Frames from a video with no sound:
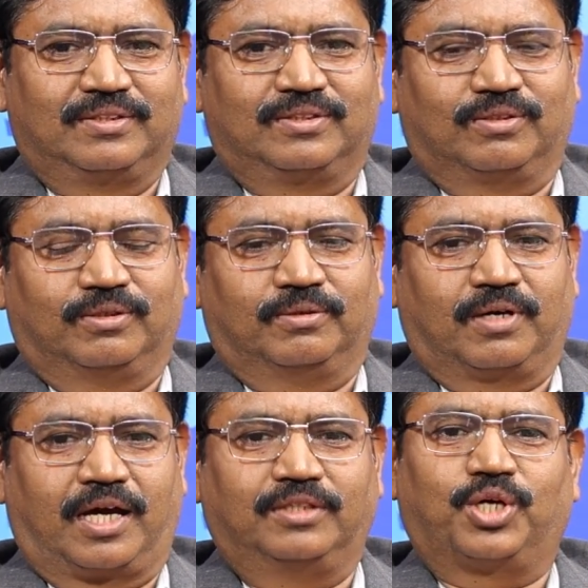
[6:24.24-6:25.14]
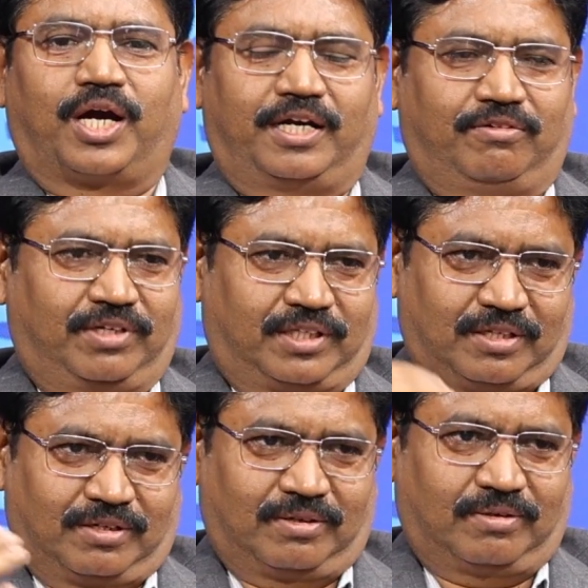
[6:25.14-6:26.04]
So I joined with
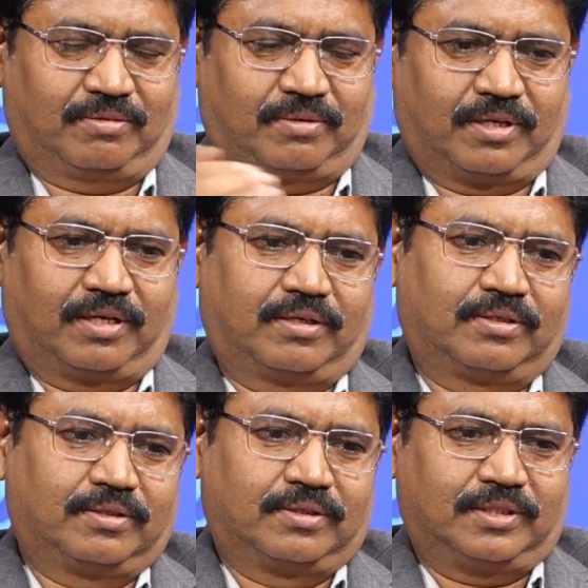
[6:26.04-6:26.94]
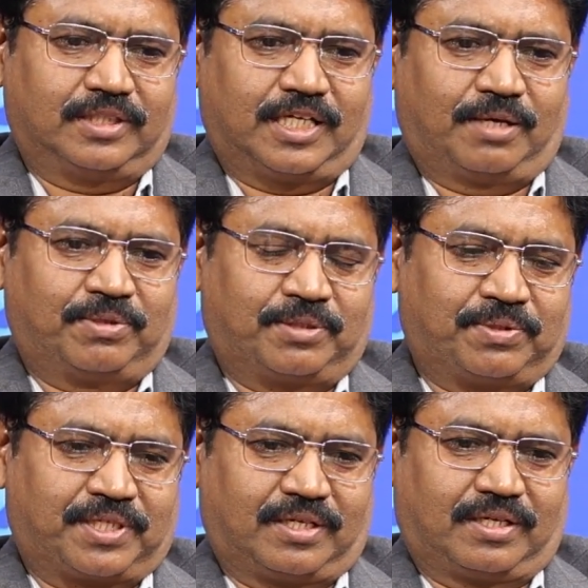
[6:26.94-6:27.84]
his name is
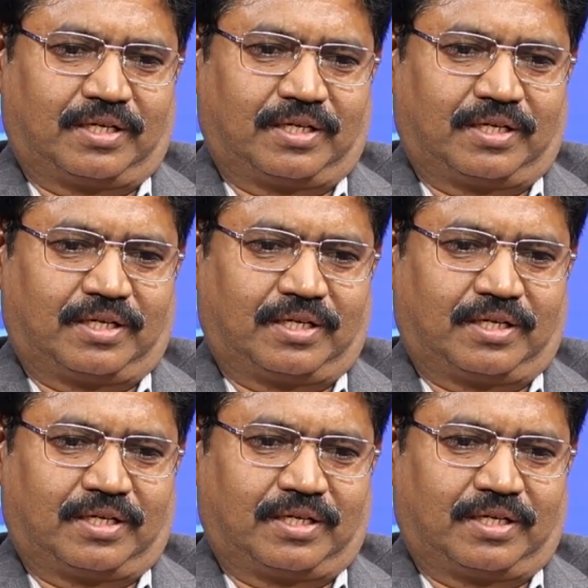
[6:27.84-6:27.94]
Mr.